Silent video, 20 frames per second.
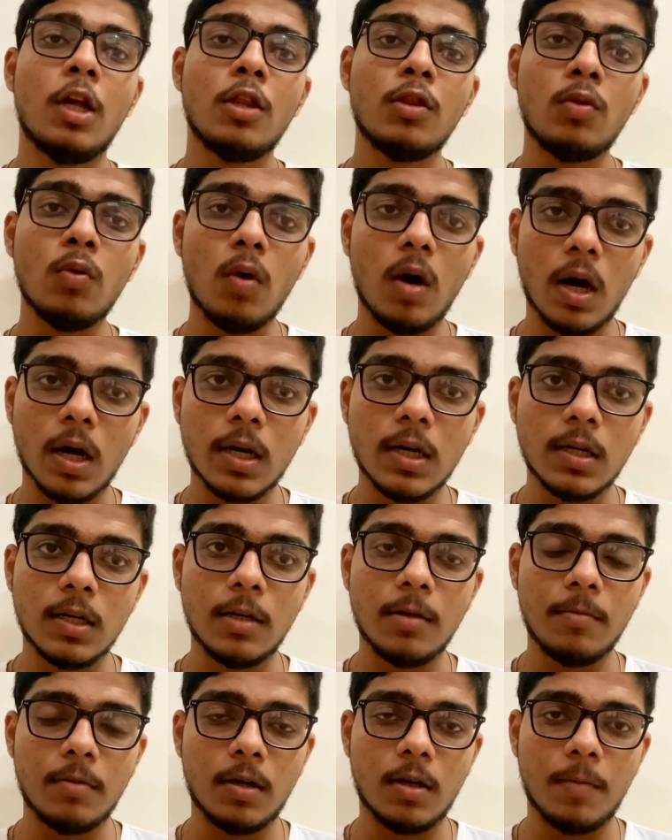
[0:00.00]
to agar
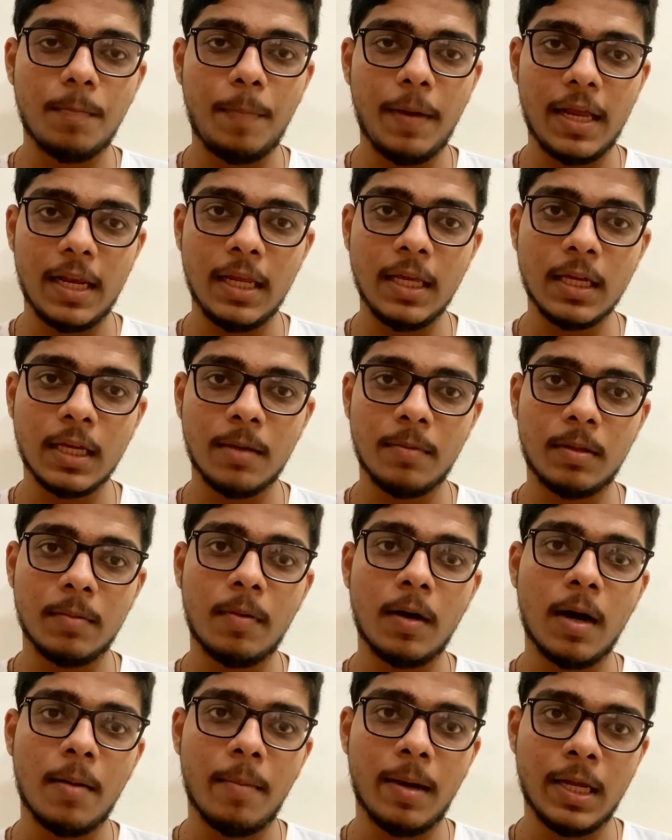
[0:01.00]
pehle ki matlab
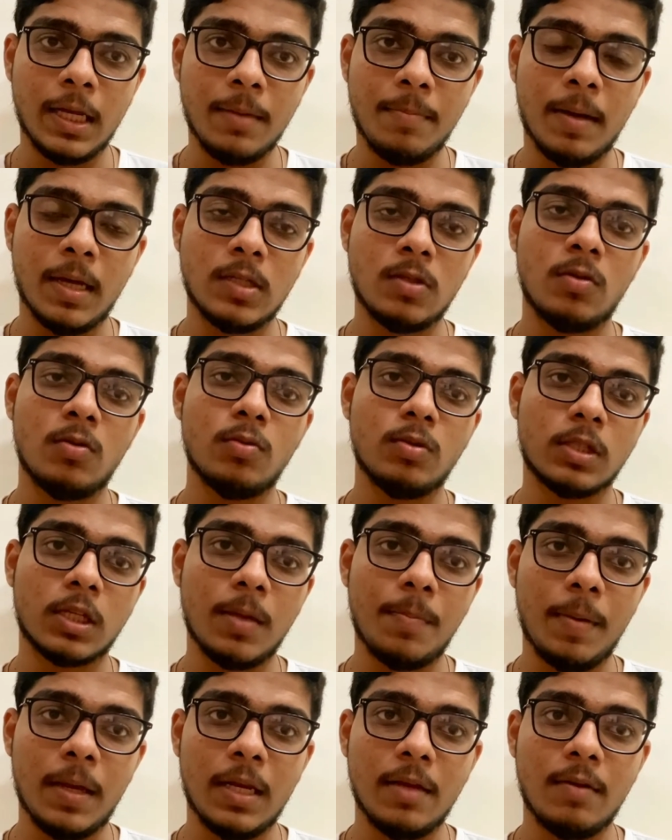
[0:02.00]
hamare batch aur uske
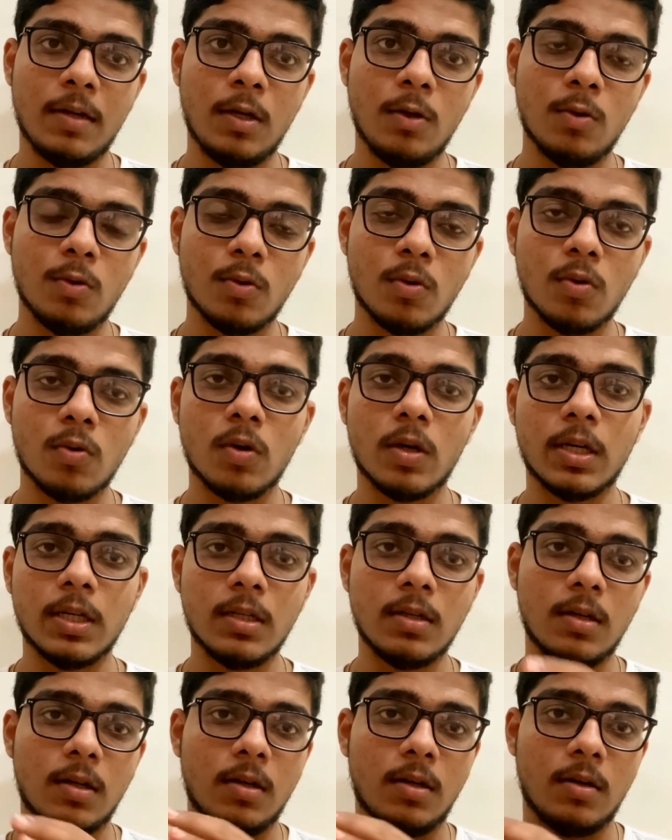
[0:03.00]
pehle wale logo ko
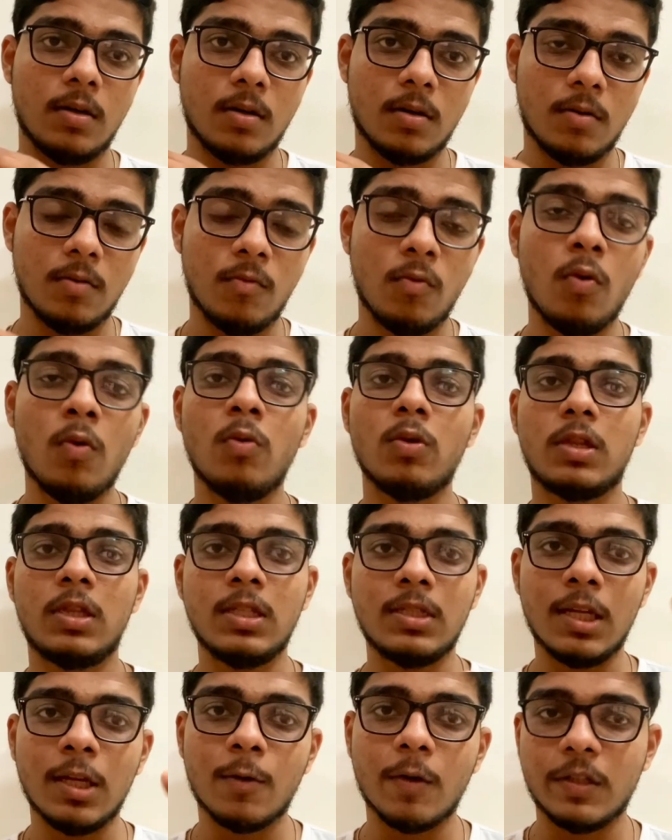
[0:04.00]
agar wo
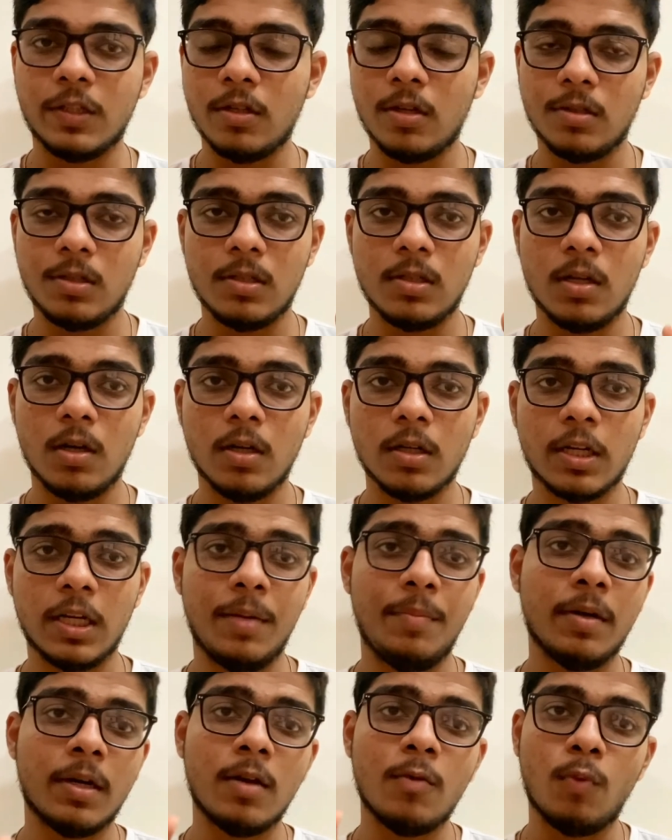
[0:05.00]
utne sare question answers learn karne
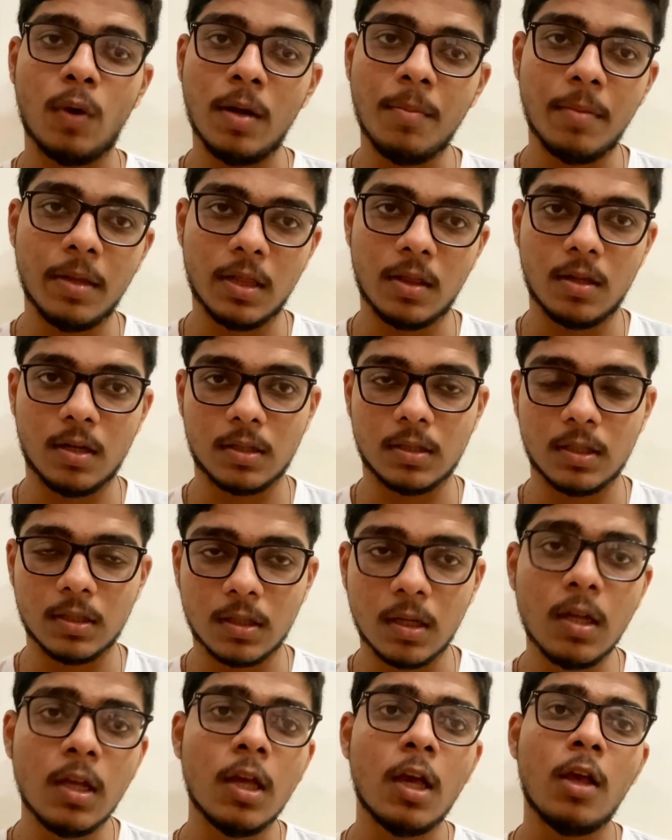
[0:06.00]
mein agar 1 month lagta
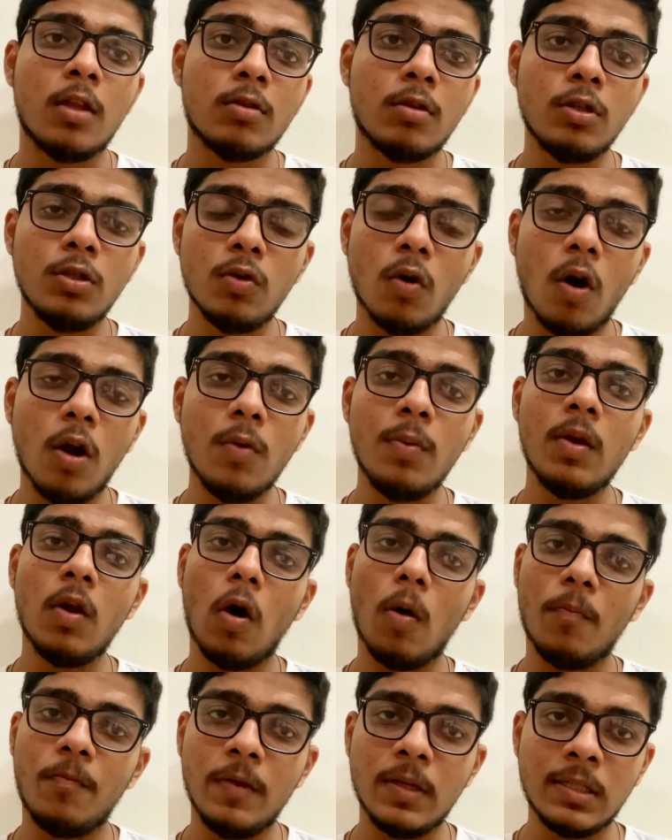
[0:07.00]
tha to you all will
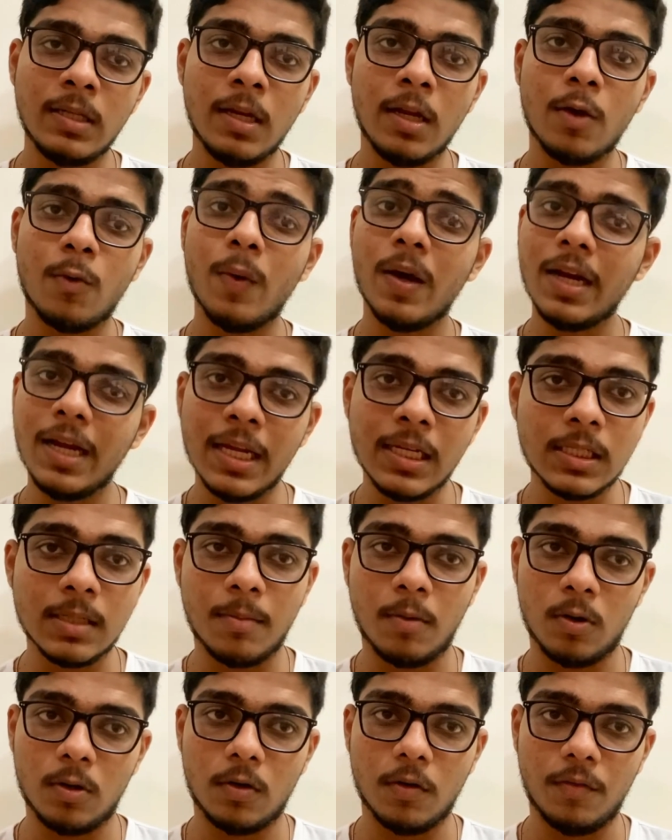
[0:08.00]
obviously require less
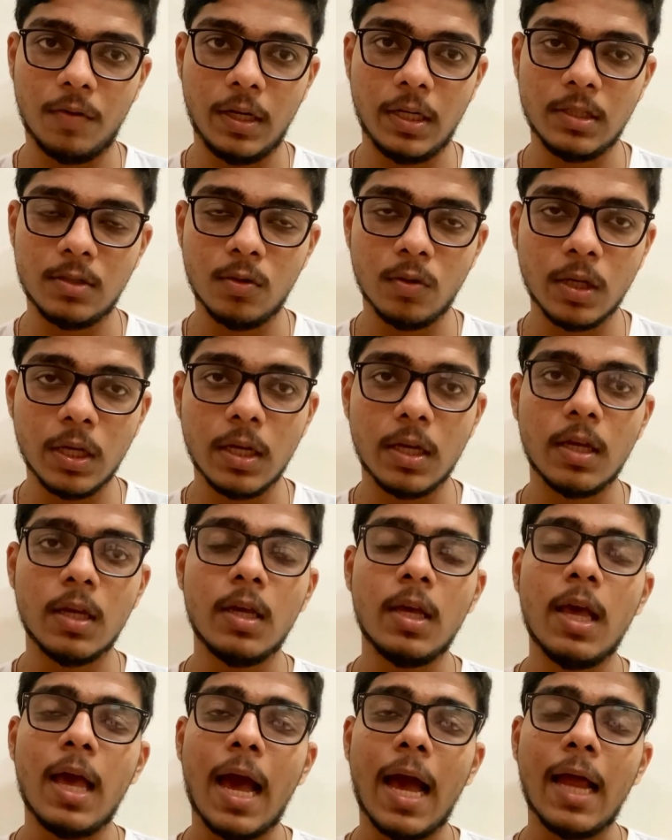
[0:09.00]
amount of days. okay,
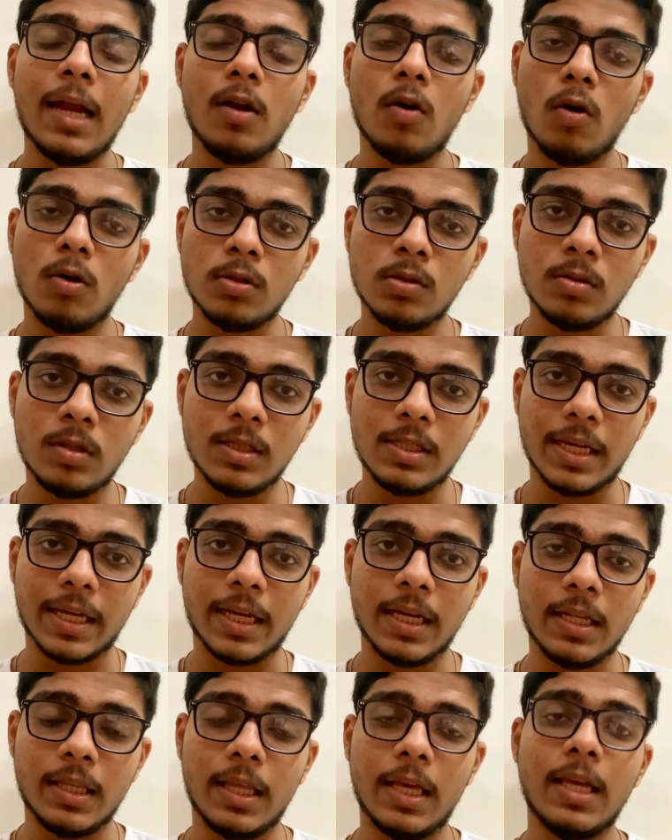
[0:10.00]
and also the
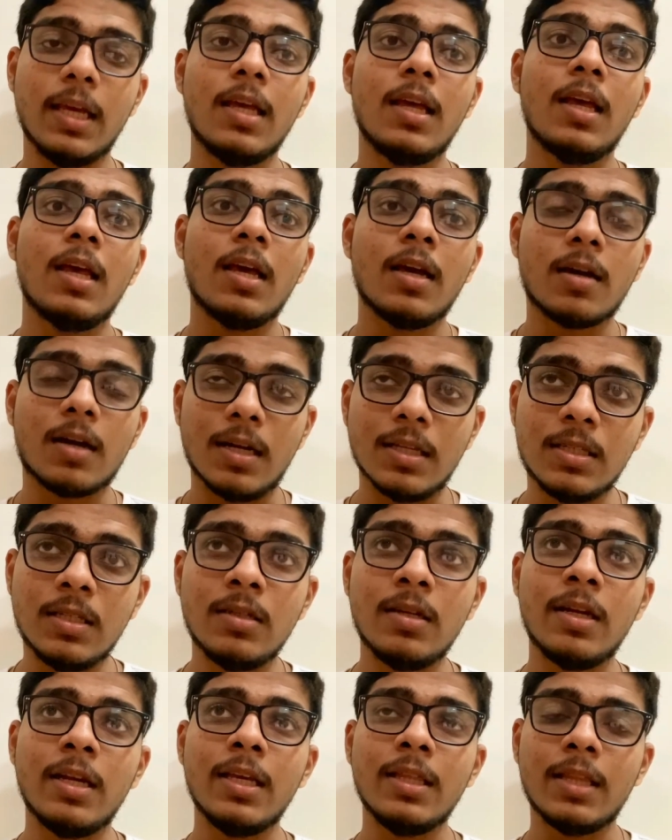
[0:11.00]
second thing,
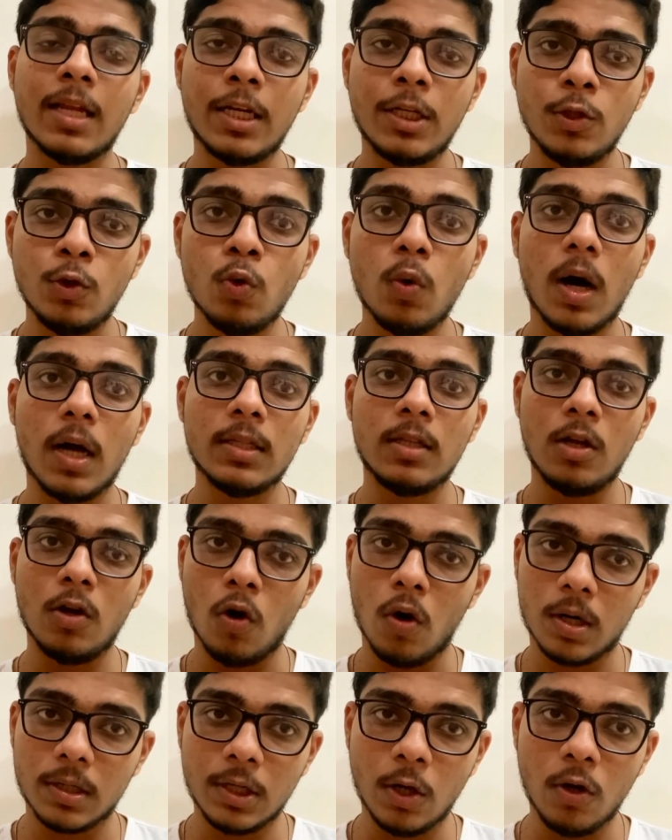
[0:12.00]
considering that you are the
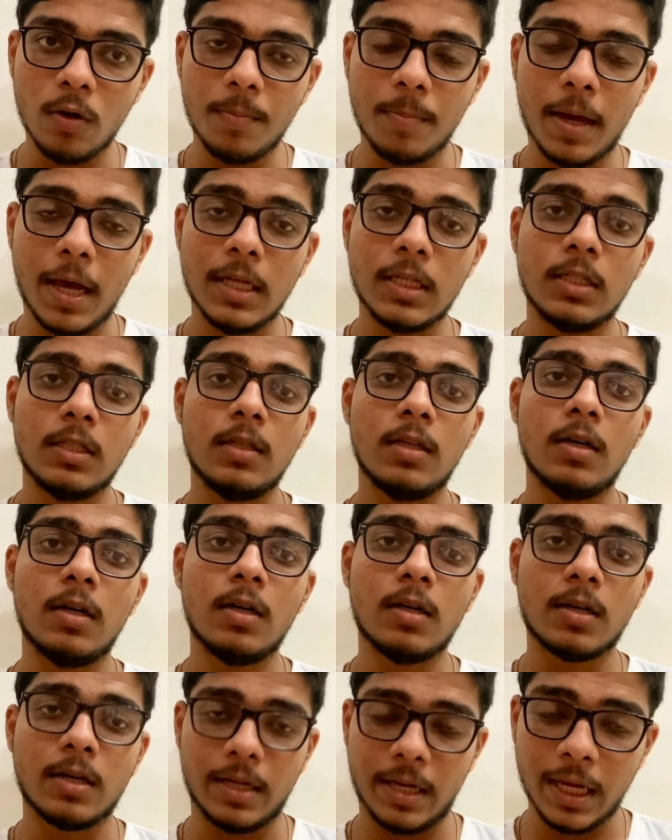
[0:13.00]
lockdown batch, the
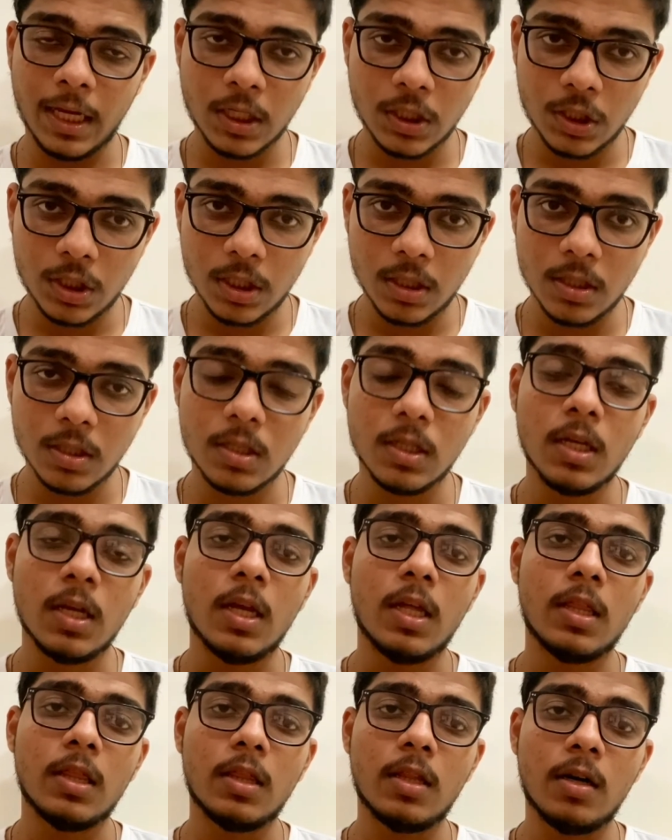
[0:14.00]
corrections,
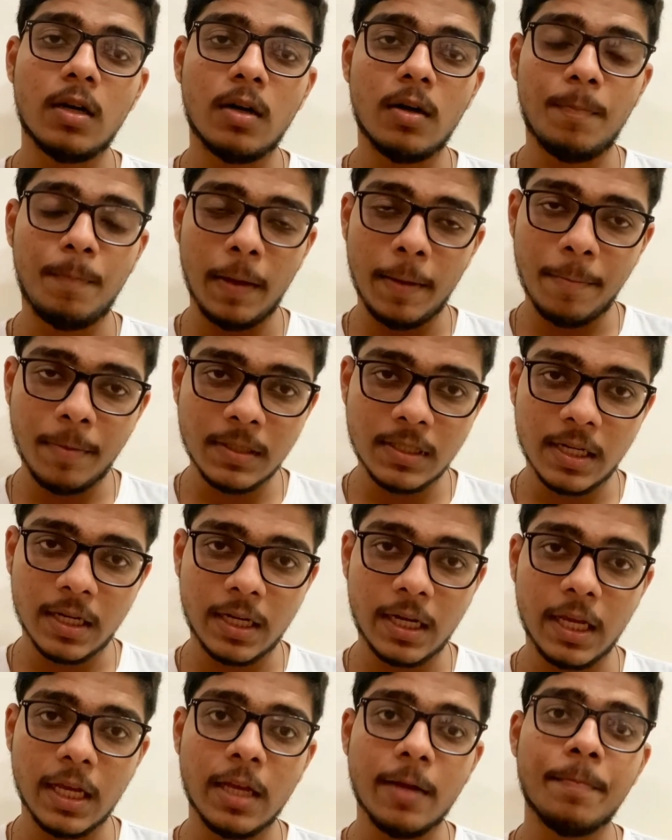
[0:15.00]
the paper
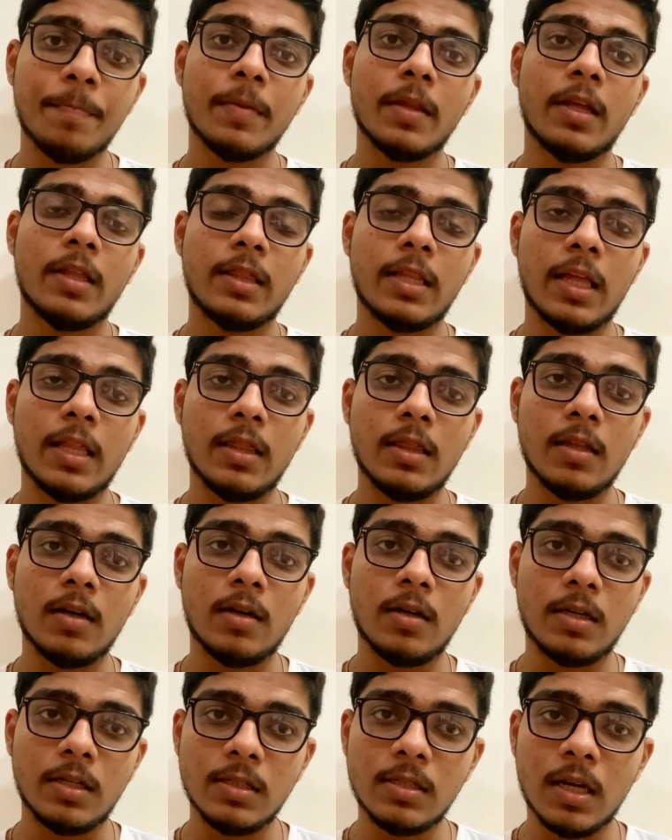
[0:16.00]
setting, then the
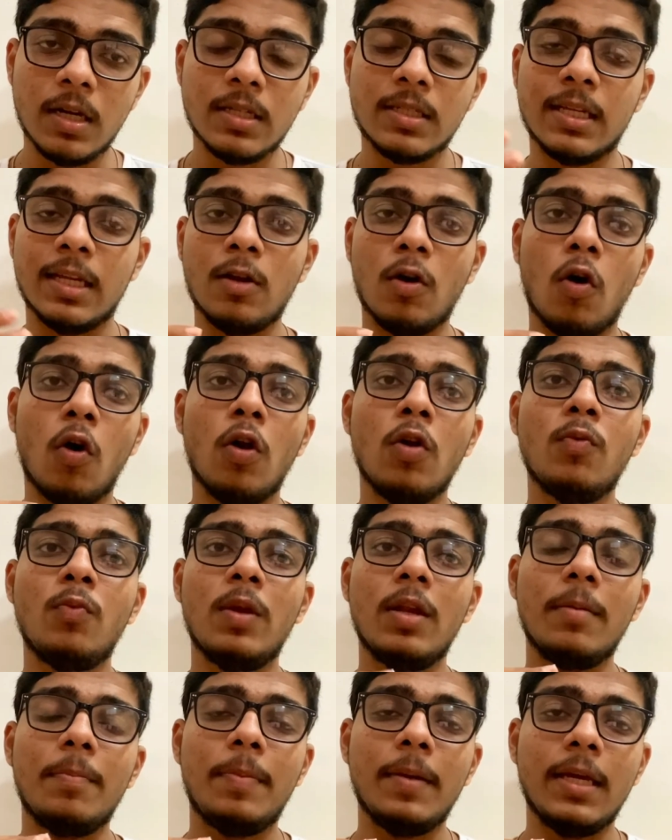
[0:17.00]
results and all
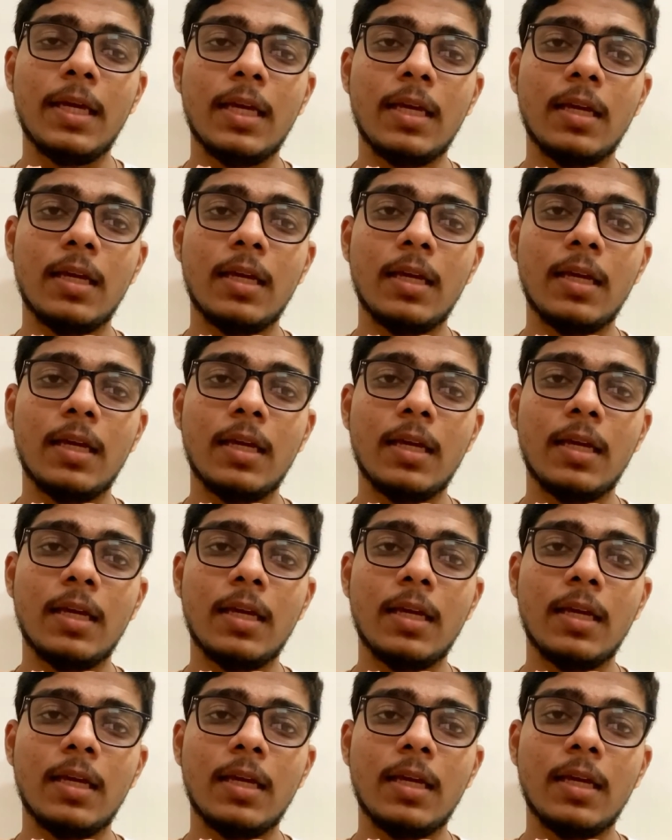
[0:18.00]
will be